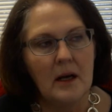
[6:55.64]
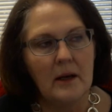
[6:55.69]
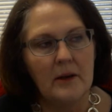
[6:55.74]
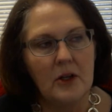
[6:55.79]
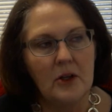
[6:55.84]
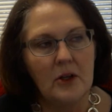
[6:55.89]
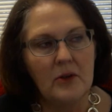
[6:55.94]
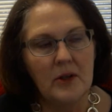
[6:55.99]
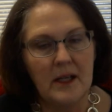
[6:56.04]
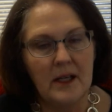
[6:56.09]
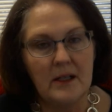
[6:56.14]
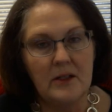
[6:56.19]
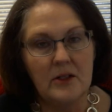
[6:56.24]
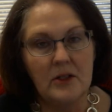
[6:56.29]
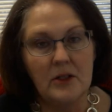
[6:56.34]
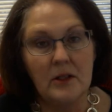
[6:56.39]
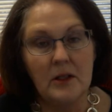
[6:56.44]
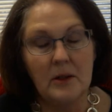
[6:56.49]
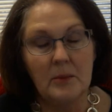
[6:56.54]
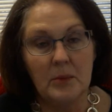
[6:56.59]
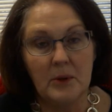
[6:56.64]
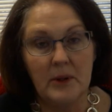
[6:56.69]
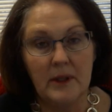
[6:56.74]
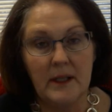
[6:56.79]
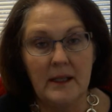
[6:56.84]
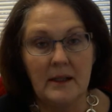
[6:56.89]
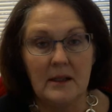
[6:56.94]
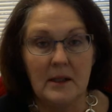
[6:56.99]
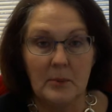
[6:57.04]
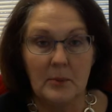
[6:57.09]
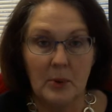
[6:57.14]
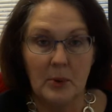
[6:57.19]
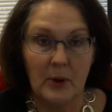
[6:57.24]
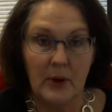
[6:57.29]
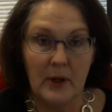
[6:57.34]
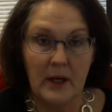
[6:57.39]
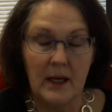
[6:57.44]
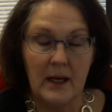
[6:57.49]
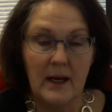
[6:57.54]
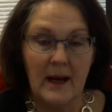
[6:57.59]
you need to complete the
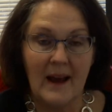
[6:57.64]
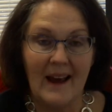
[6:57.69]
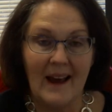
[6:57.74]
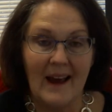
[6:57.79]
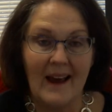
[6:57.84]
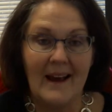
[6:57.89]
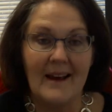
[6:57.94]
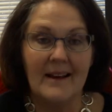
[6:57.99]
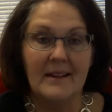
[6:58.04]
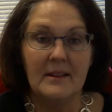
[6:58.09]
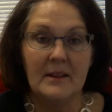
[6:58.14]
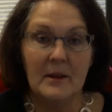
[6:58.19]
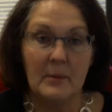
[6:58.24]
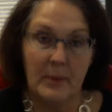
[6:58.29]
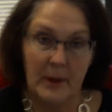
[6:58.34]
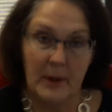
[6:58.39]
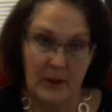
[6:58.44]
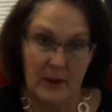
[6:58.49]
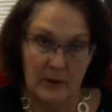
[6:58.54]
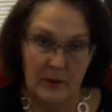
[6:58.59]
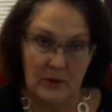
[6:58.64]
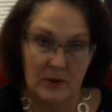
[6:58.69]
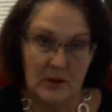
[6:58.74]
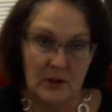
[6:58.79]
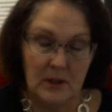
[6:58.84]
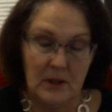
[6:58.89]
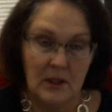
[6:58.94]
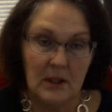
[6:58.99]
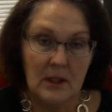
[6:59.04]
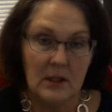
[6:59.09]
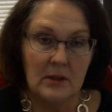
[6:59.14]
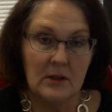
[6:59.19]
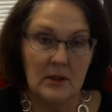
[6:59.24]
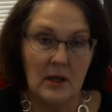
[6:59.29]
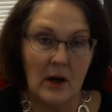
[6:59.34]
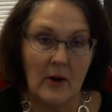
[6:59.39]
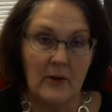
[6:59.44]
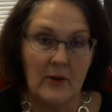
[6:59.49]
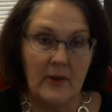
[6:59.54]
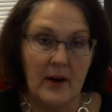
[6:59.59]
pre and the post
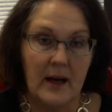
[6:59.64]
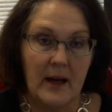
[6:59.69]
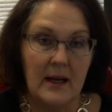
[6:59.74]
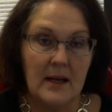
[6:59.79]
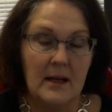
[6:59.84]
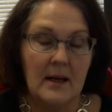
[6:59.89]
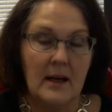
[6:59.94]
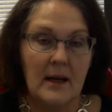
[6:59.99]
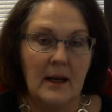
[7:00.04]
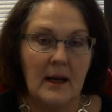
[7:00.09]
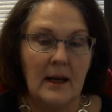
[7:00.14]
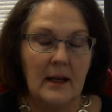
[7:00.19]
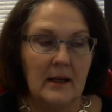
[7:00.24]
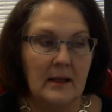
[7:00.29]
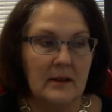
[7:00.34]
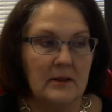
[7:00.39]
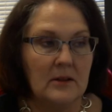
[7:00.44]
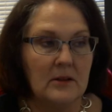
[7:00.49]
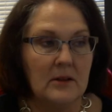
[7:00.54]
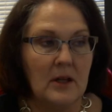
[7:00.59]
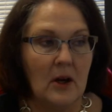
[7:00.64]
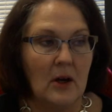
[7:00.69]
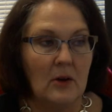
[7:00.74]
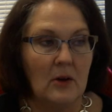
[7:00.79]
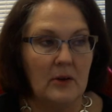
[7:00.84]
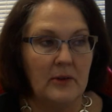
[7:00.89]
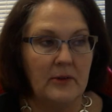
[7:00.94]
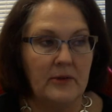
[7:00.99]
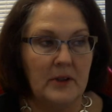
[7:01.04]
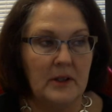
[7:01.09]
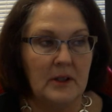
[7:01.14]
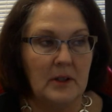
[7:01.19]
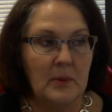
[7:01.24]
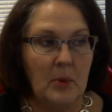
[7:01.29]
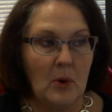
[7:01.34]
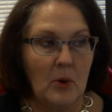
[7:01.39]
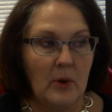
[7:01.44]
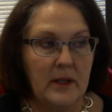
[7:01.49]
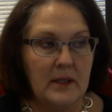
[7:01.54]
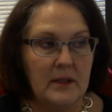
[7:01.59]
survey, and it's a total of 50
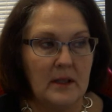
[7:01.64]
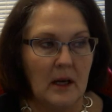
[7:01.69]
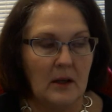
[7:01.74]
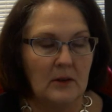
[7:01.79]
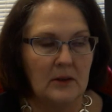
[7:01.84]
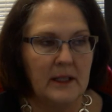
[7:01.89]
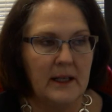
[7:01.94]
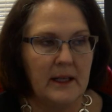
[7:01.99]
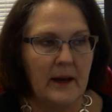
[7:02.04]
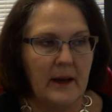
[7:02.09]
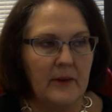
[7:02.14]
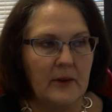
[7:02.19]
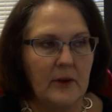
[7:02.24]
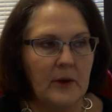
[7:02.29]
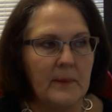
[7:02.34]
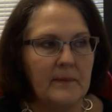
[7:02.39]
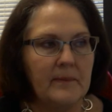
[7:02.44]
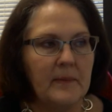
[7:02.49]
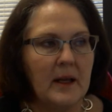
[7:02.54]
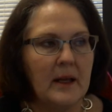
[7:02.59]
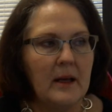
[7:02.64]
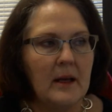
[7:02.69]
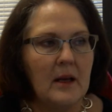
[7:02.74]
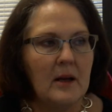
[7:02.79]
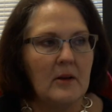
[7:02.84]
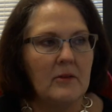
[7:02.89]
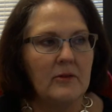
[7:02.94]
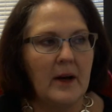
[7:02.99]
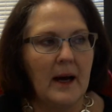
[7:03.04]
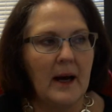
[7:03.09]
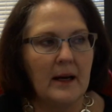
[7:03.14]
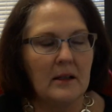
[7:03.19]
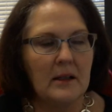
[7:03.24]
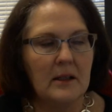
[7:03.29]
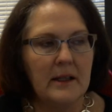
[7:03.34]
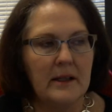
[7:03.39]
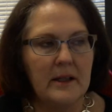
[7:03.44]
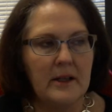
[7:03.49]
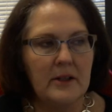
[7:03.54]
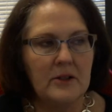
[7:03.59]
points altogether.
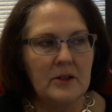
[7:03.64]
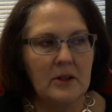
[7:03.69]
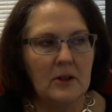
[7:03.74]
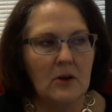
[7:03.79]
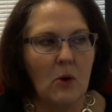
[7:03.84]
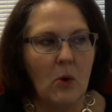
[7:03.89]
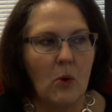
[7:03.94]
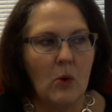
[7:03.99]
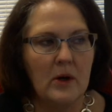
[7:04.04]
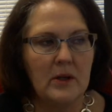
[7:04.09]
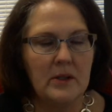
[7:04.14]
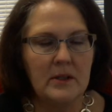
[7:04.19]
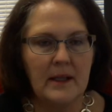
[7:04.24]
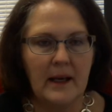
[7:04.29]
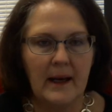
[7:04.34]
Finally, there's a course